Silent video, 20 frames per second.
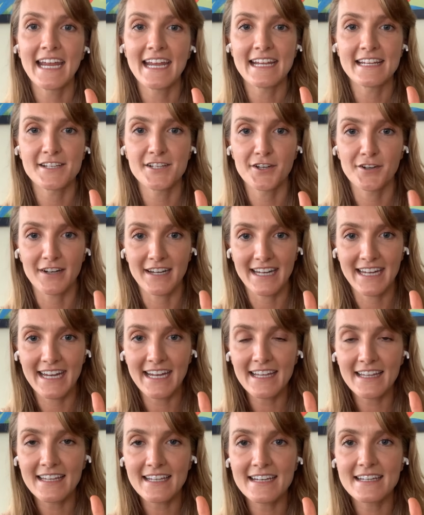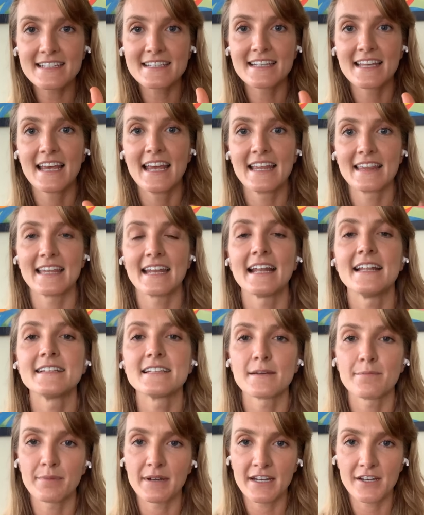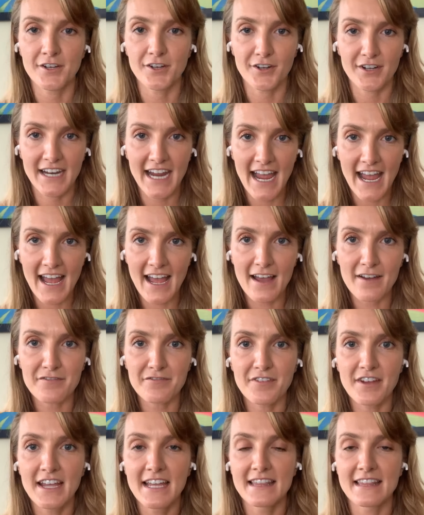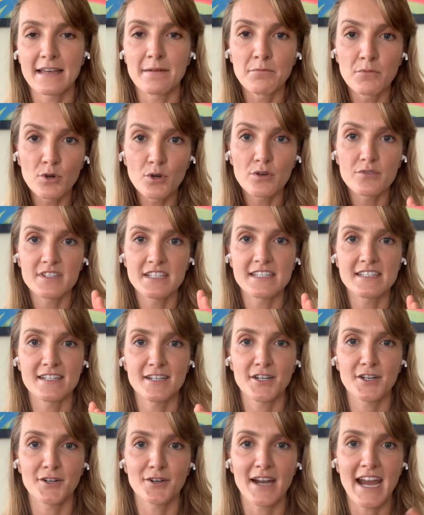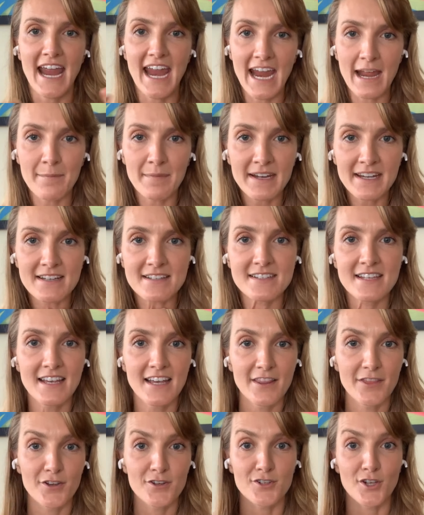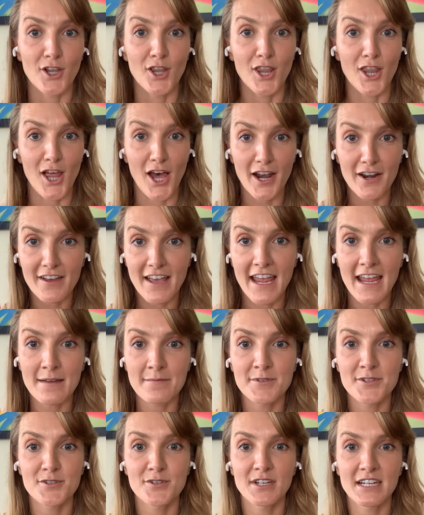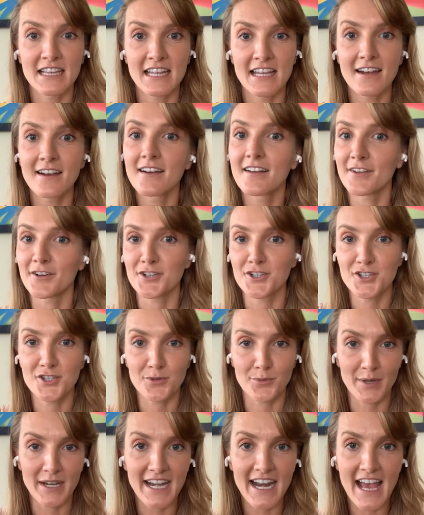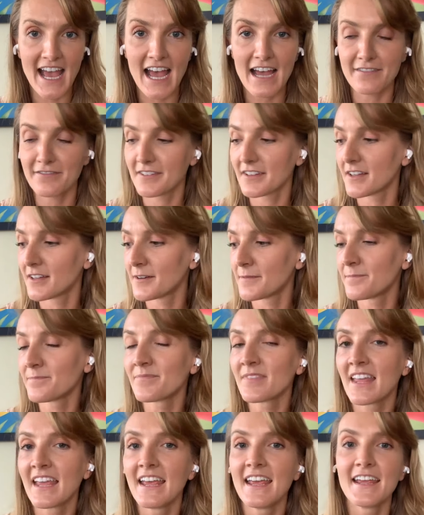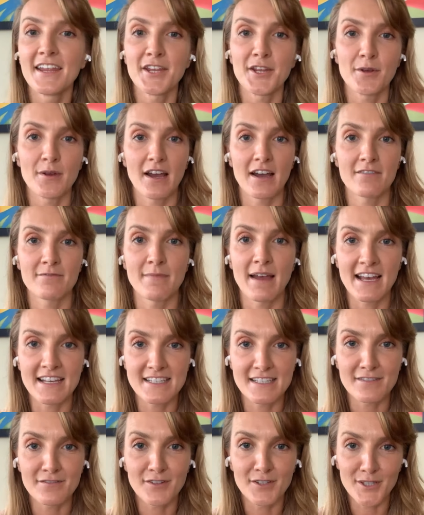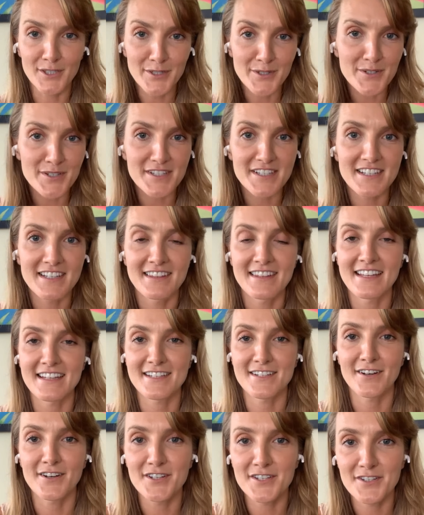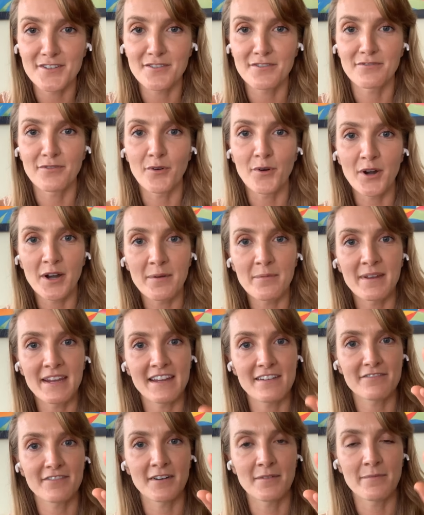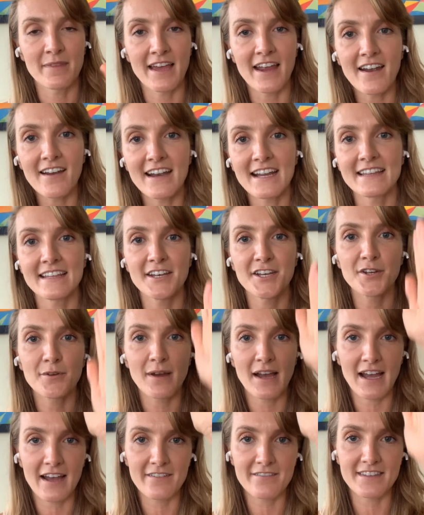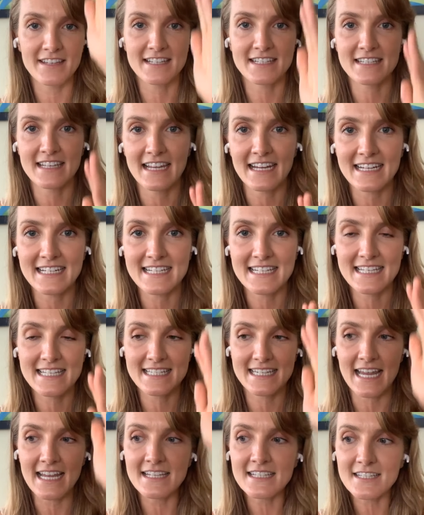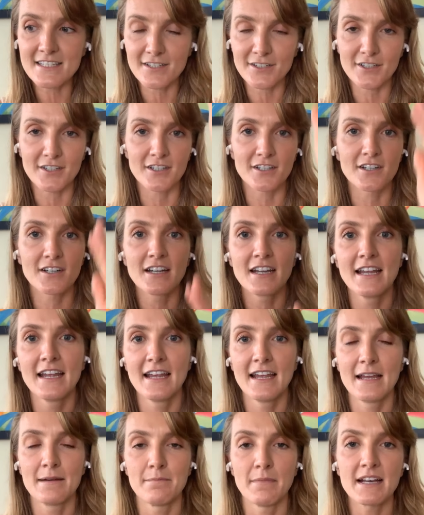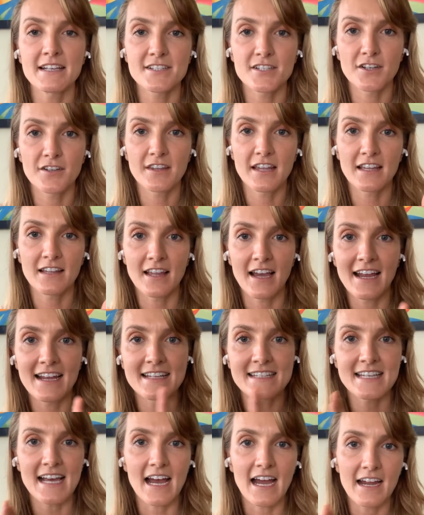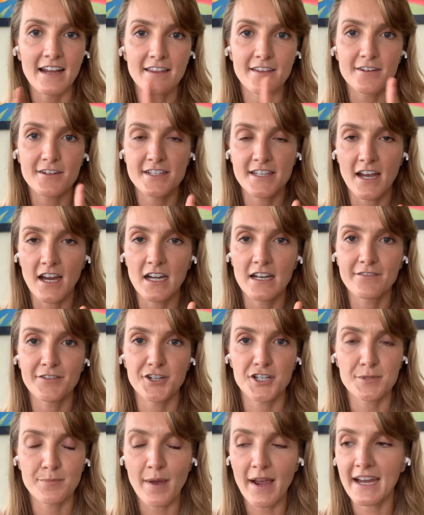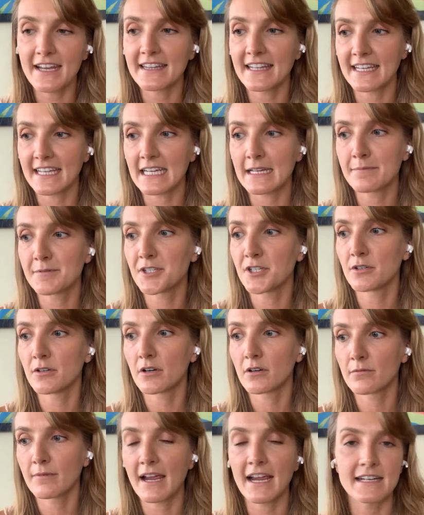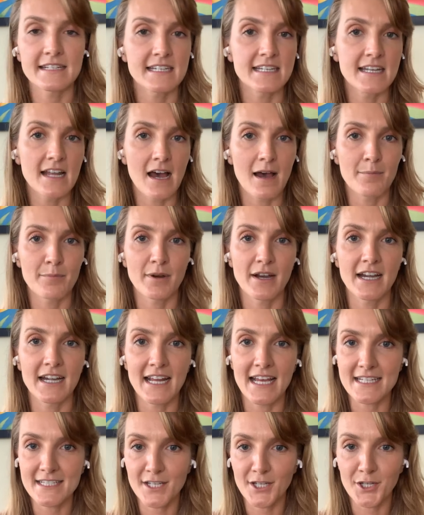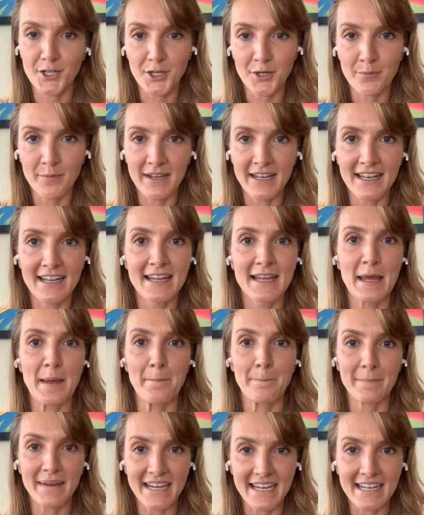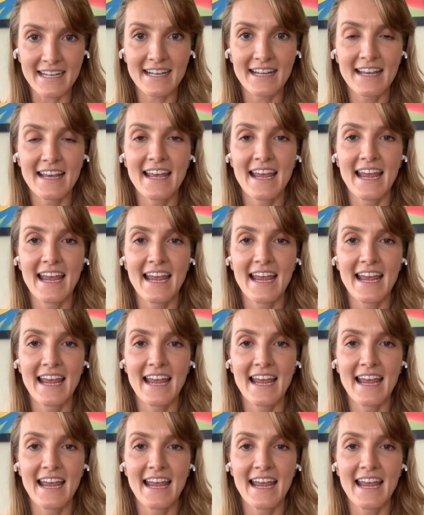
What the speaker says: It's your Achilles that ends up being your calf that moves into your hammies. There's a lot of hamstring there. There's 3.5 of them. You have massive glutes that start to form from there. And then you have this extensor muscle that lines either side of your spine that keeps you erect and upright as a human being.